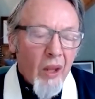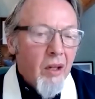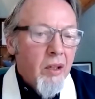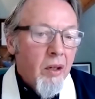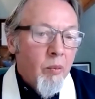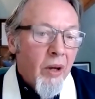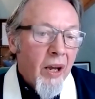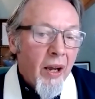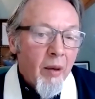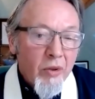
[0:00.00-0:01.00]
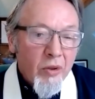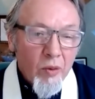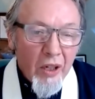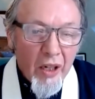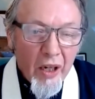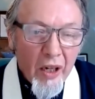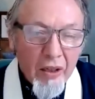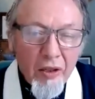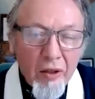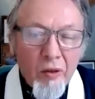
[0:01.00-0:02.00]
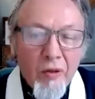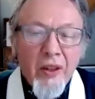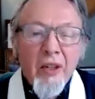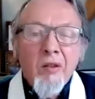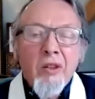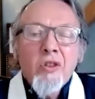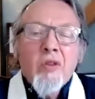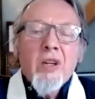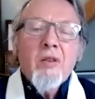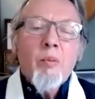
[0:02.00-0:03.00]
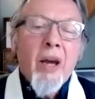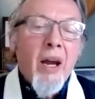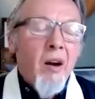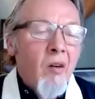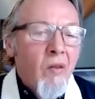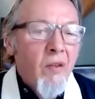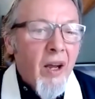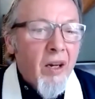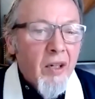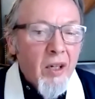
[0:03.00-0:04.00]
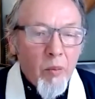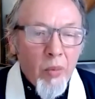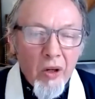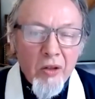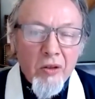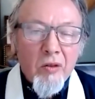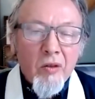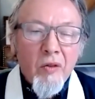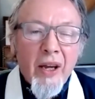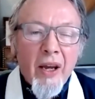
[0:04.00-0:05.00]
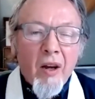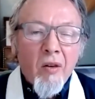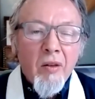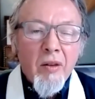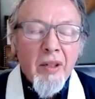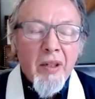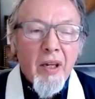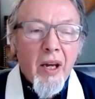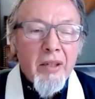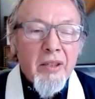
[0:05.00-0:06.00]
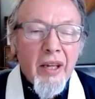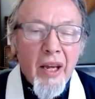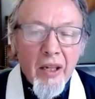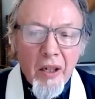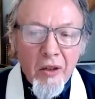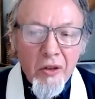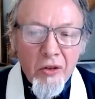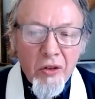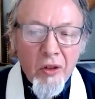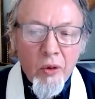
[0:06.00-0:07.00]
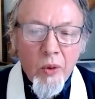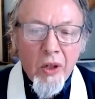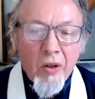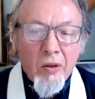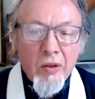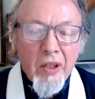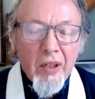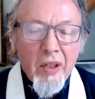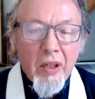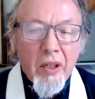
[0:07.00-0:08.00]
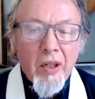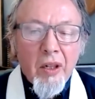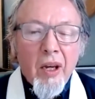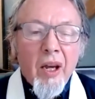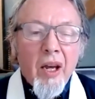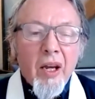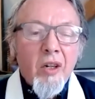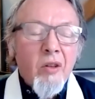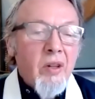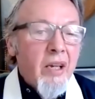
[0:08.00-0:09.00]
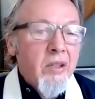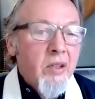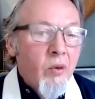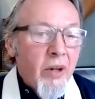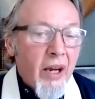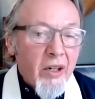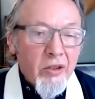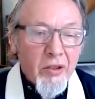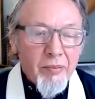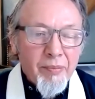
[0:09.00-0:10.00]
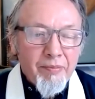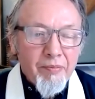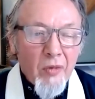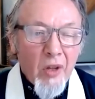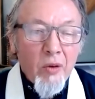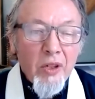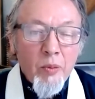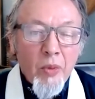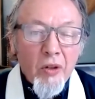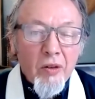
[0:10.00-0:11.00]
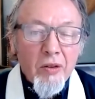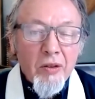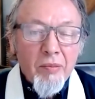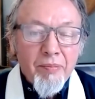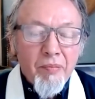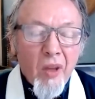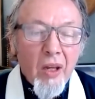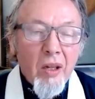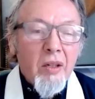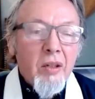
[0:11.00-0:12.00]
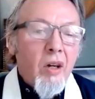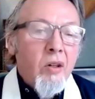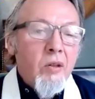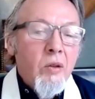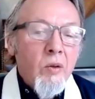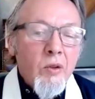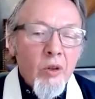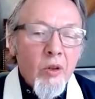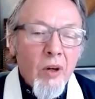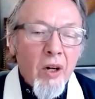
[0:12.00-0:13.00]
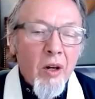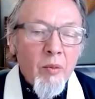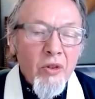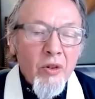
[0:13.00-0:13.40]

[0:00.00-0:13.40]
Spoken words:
And perhaps we can still feel the strength and power of that personal vow as it echoes through the world and creates a reaction, a response, a call to arms from